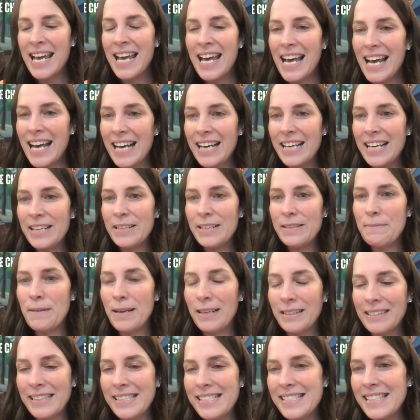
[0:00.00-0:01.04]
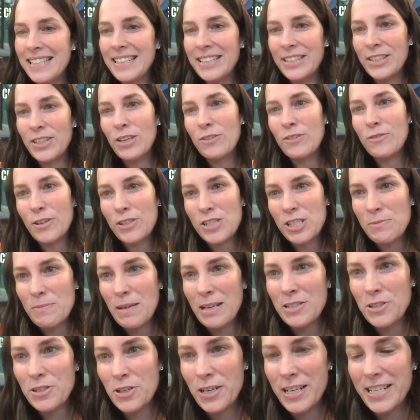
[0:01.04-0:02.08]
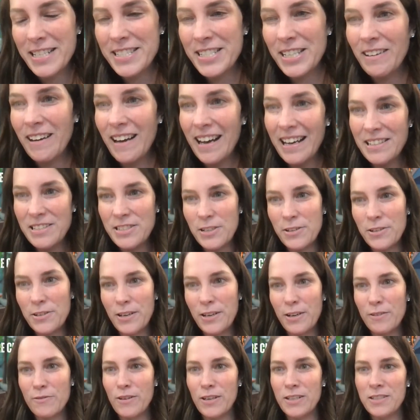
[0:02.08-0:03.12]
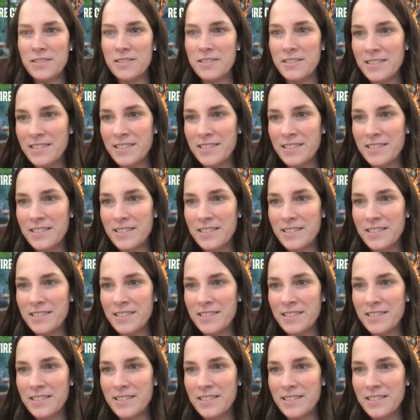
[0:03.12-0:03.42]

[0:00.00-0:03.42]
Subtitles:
Alyssa, you're first on my screen, so I'll ask you to go first.